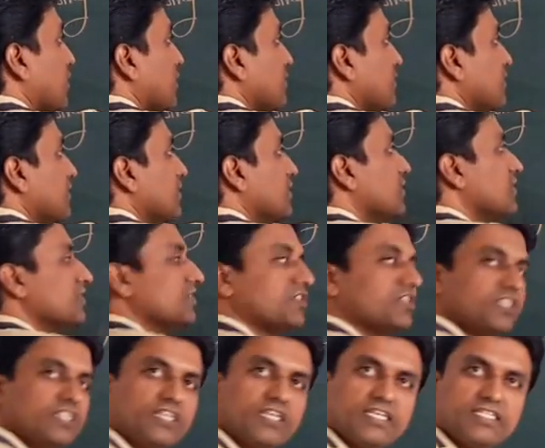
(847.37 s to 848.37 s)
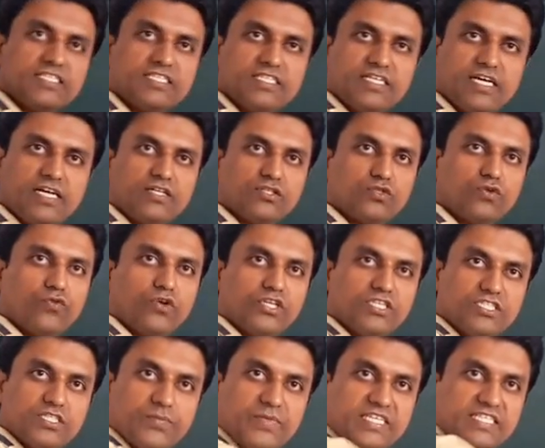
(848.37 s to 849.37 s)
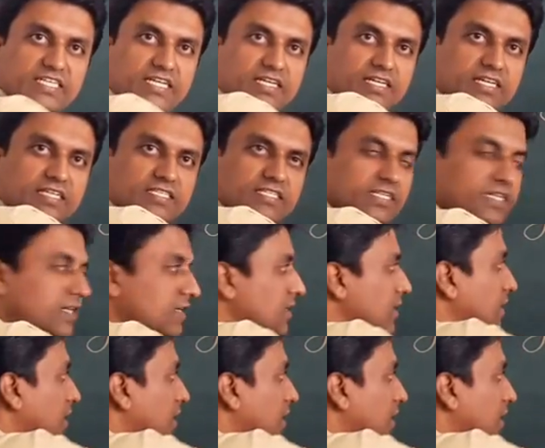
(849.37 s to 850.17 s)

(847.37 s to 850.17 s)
of string str. So what is the base address?